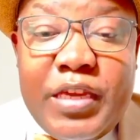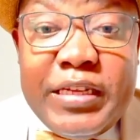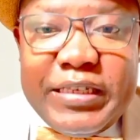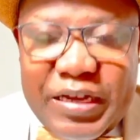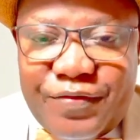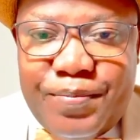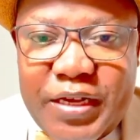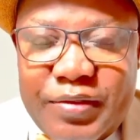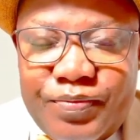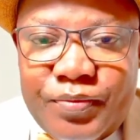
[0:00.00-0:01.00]
These have
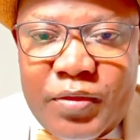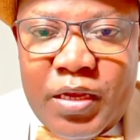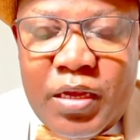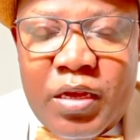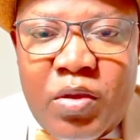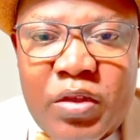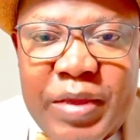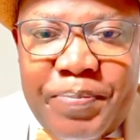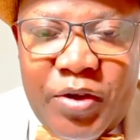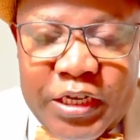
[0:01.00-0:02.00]
been
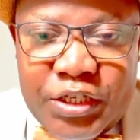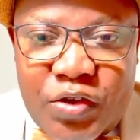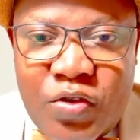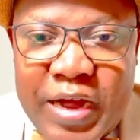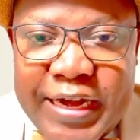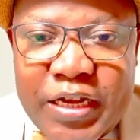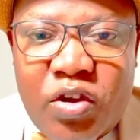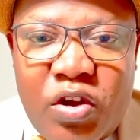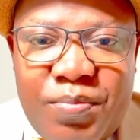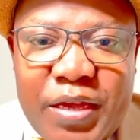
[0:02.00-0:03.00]
the political and
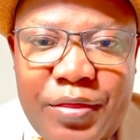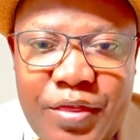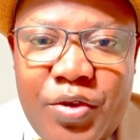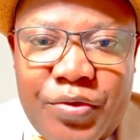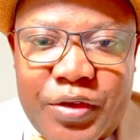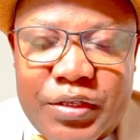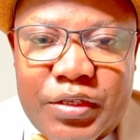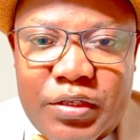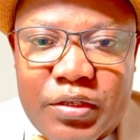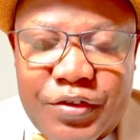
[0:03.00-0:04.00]
economic
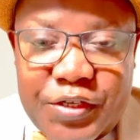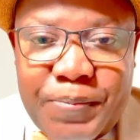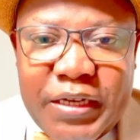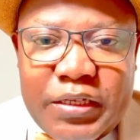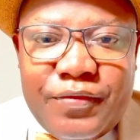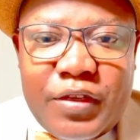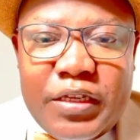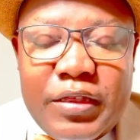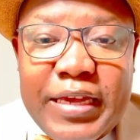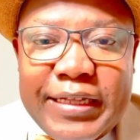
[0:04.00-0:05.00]
theories,
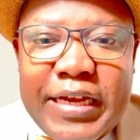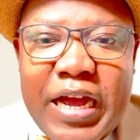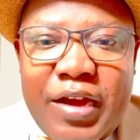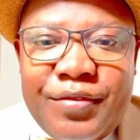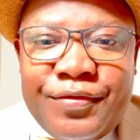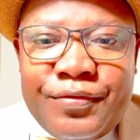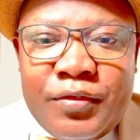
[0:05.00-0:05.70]
respectively, that have